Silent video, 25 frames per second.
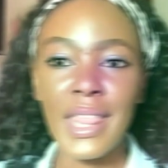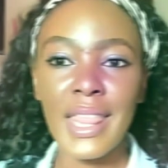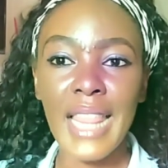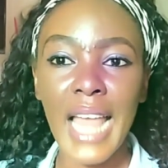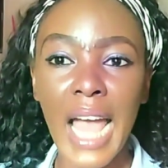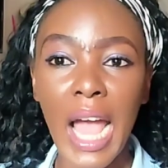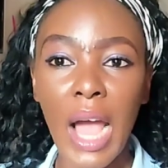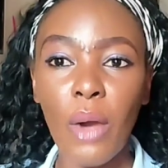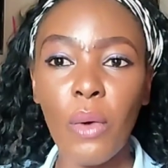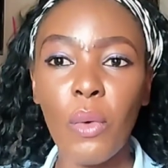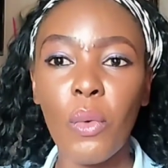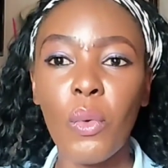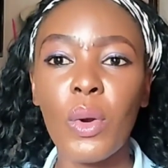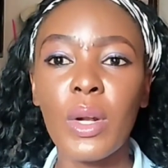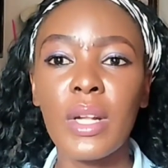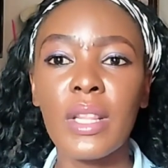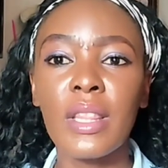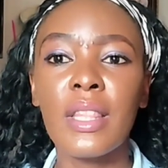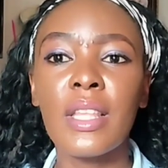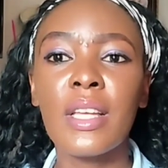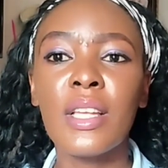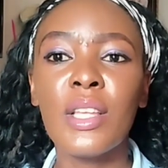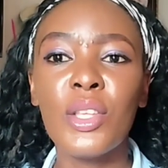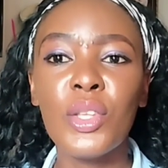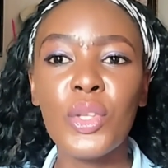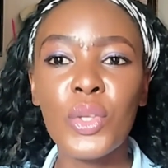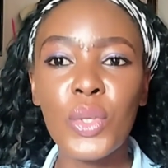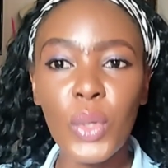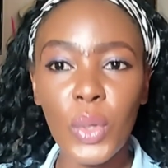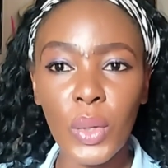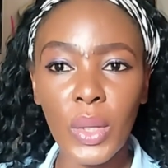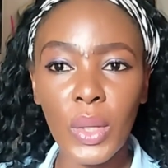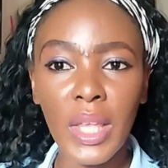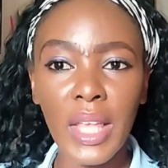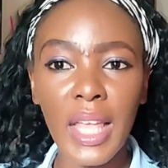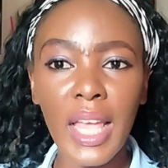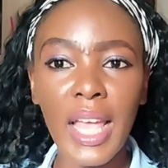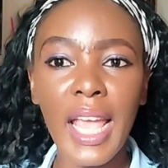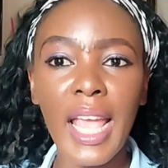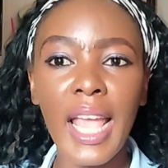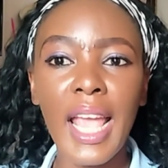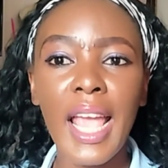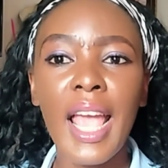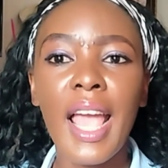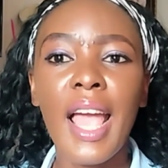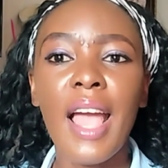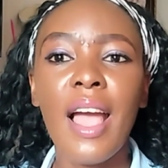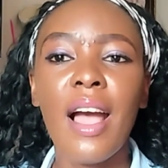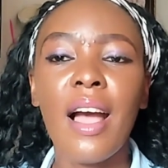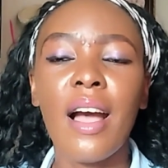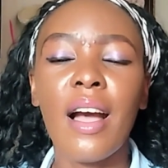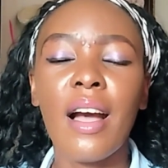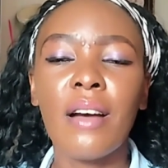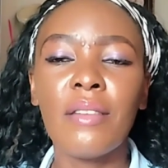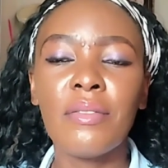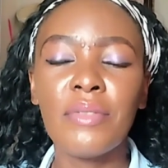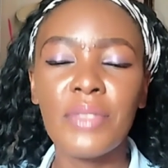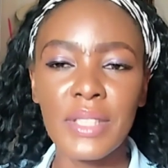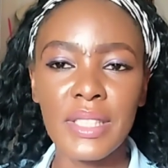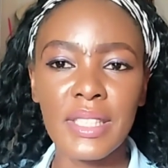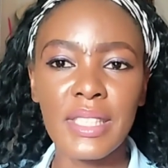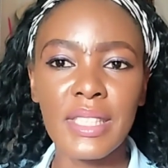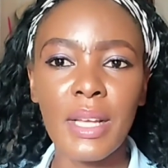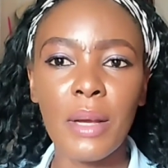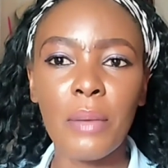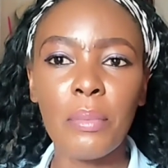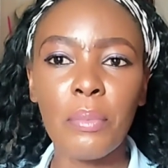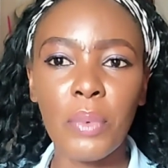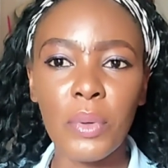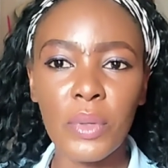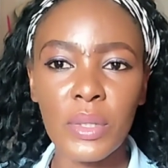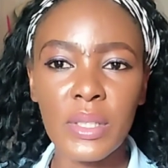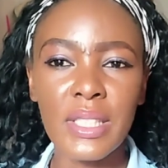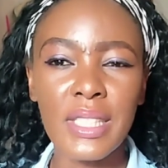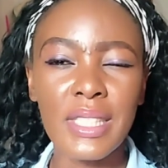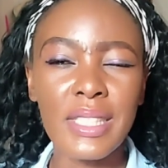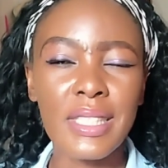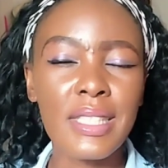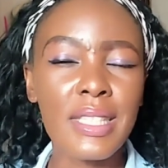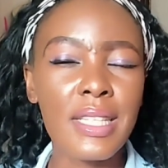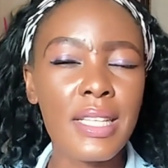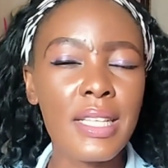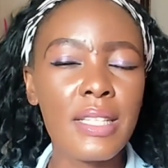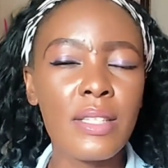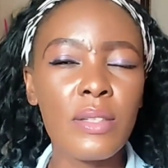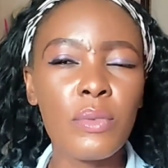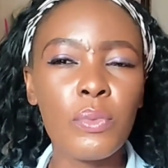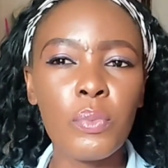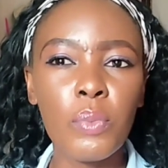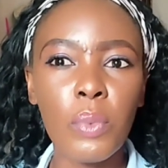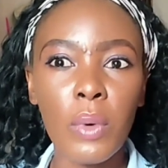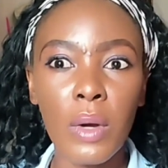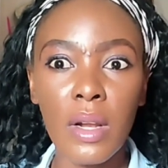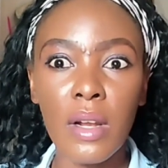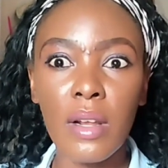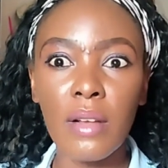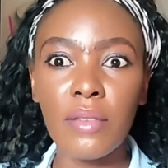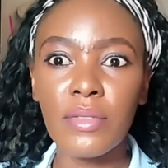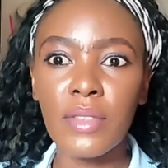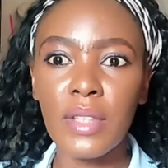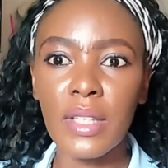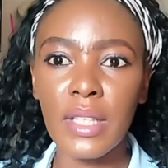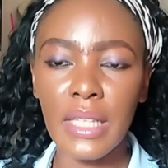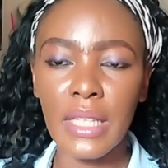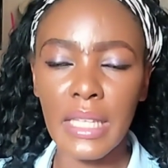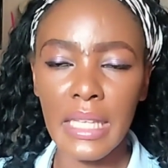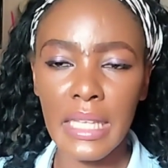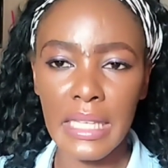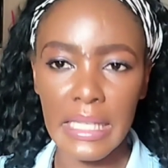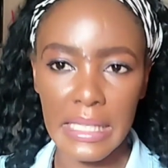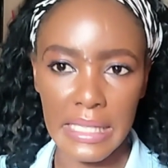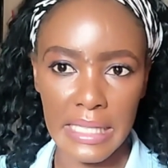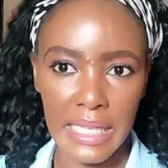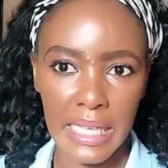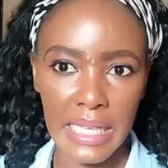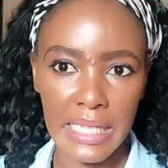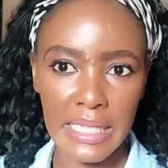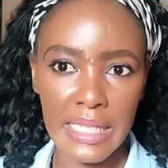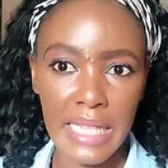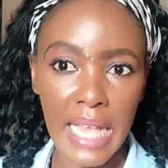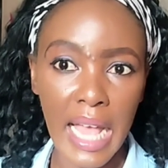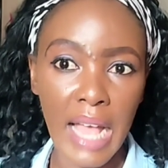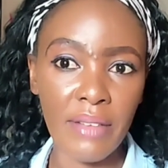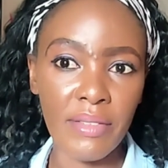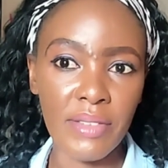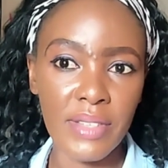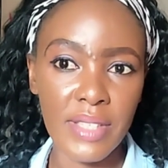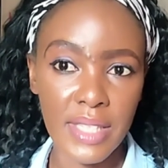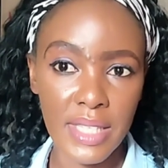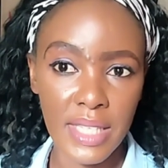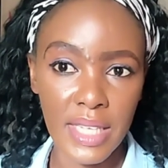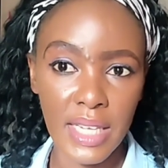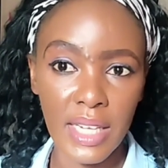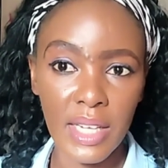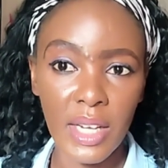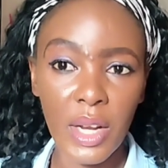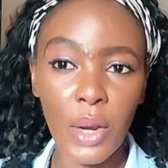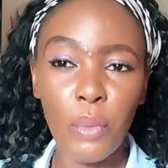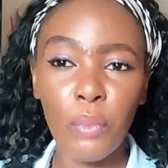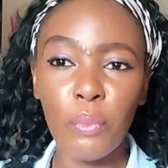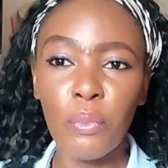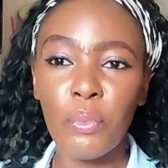Now, the UK visa process is one of the easiest I've seen.